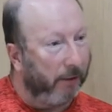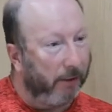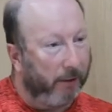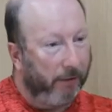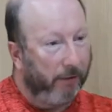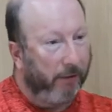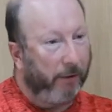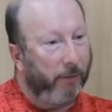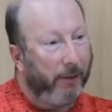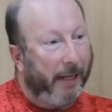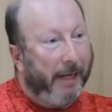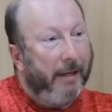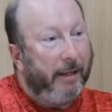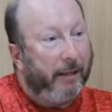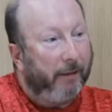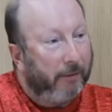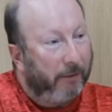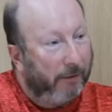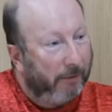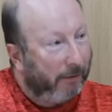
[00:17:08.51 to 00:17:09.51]
I don't think there
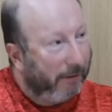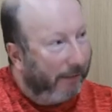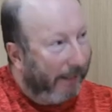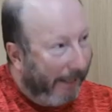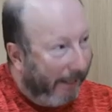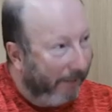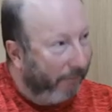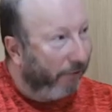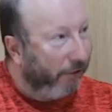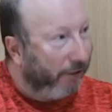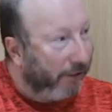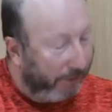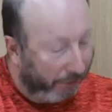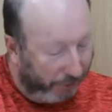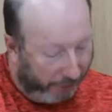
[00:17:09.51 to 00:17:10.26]
was ever any